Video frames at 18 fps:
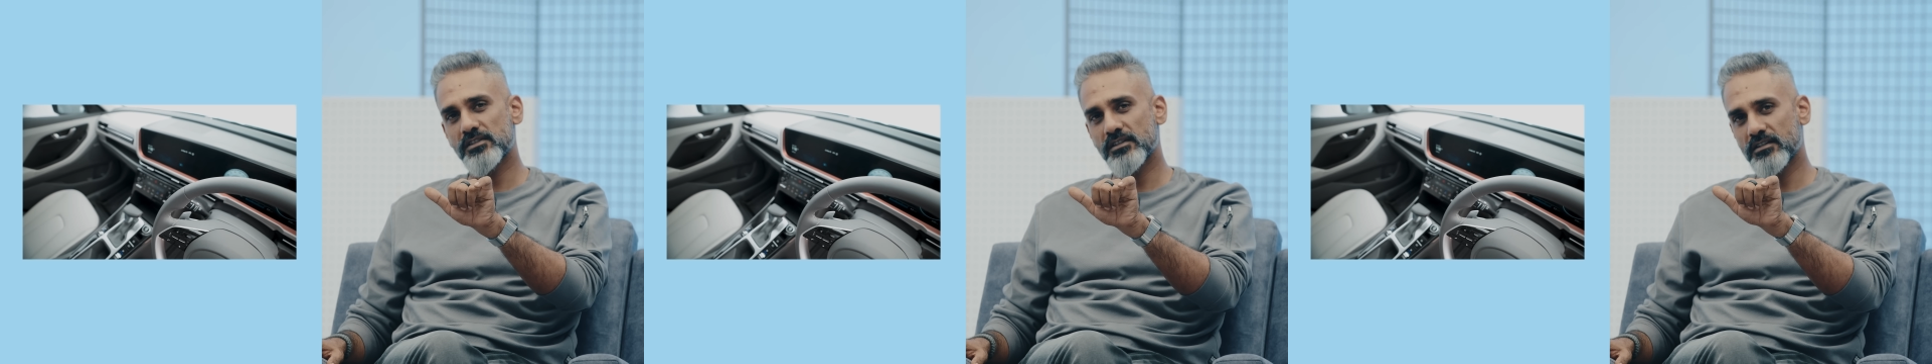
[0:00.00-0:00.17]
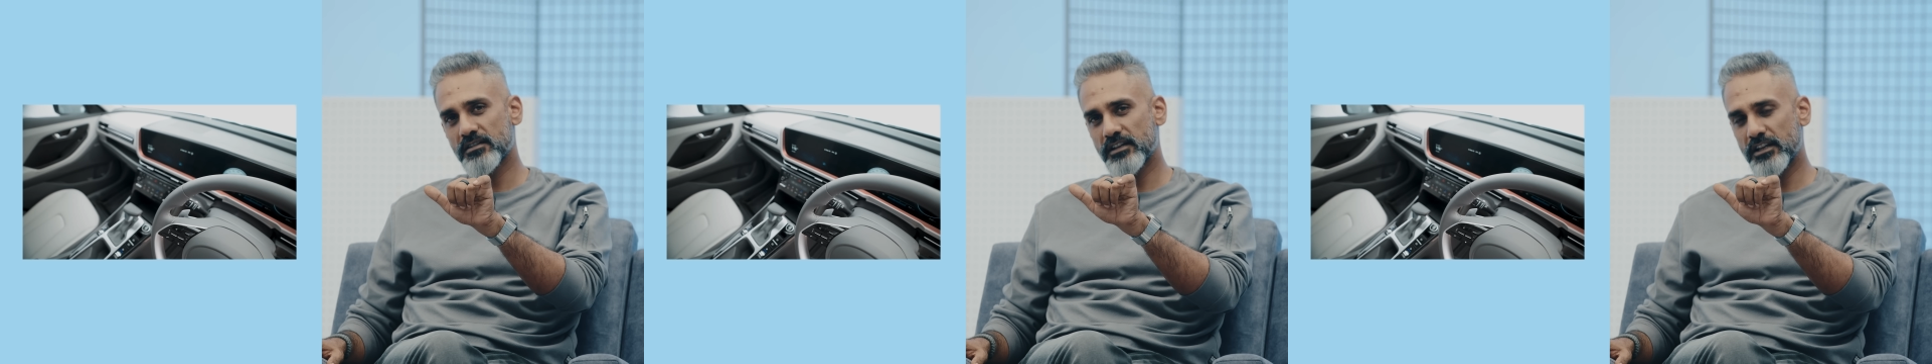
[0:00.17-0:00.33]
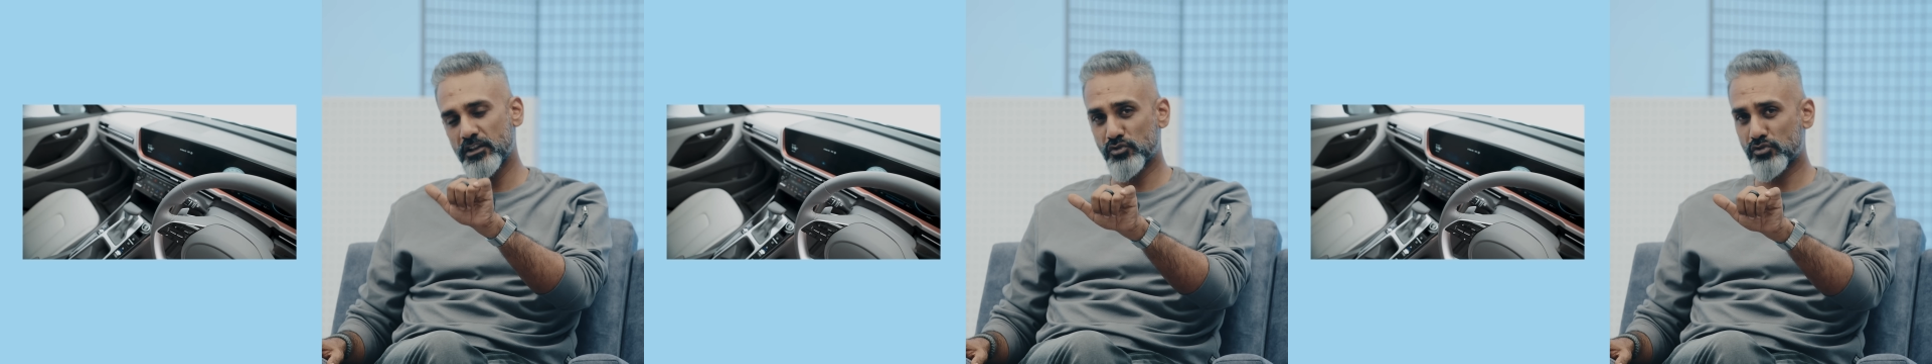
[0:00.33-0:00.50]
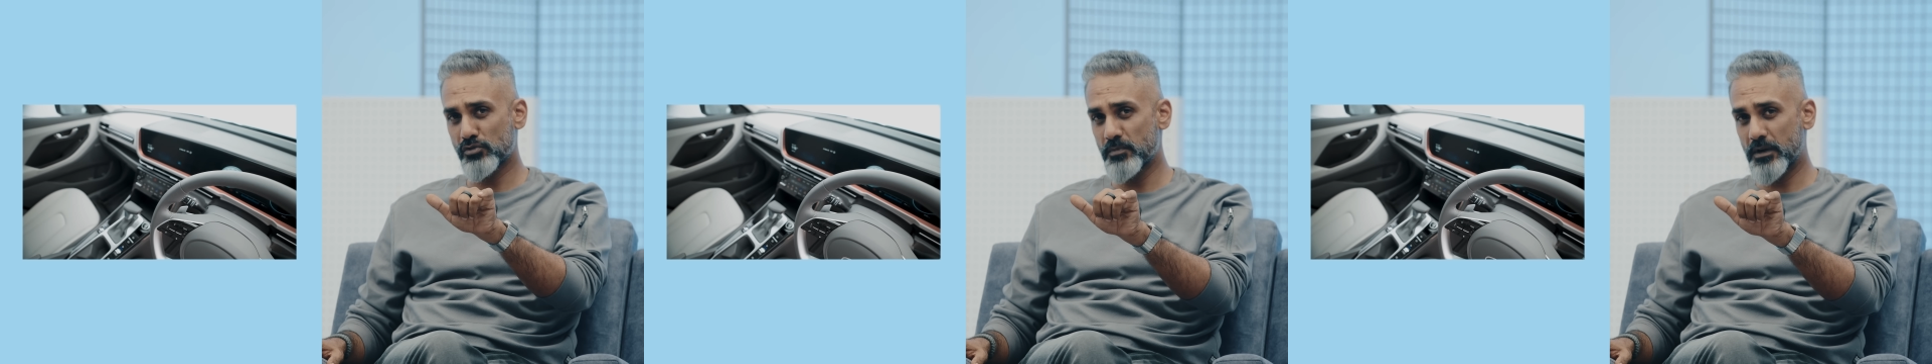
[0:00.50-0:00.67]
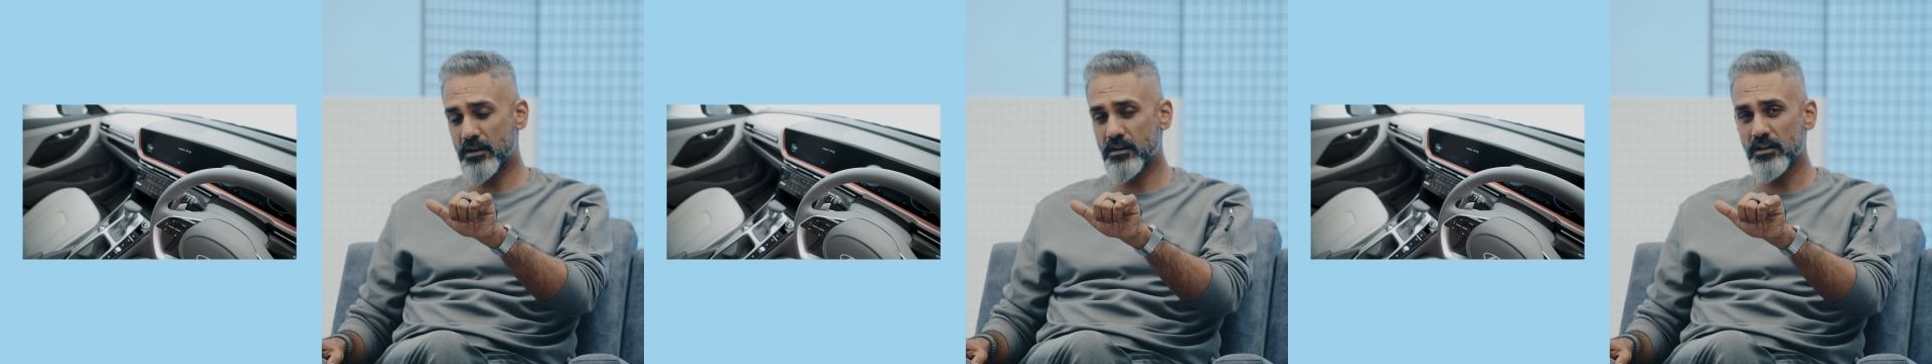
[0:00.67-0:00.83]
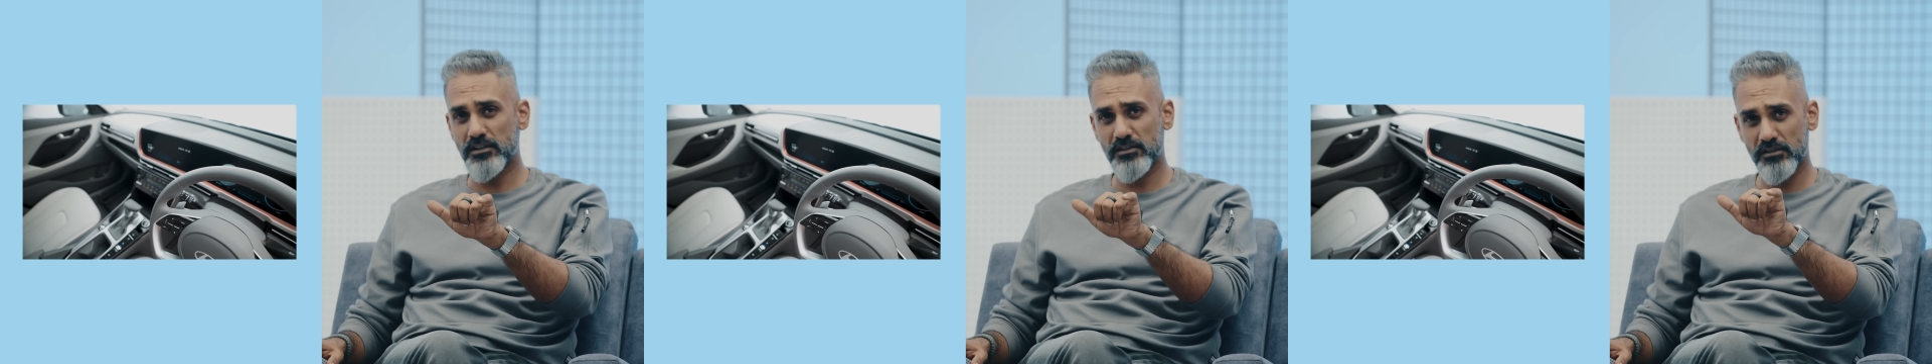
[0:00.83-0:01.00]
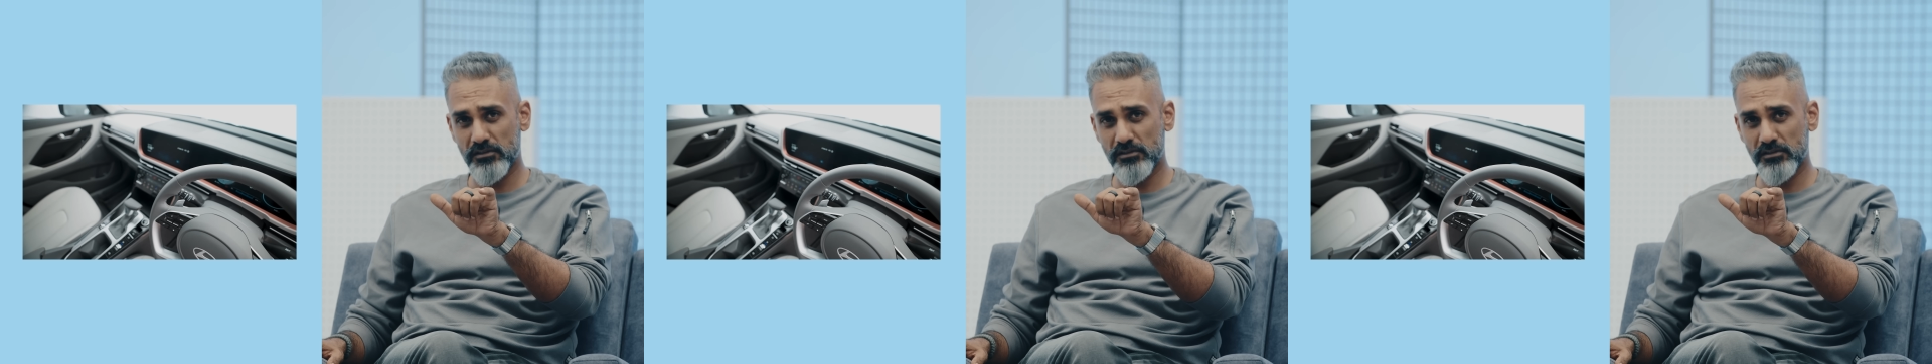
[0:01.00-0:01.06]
instrument cluster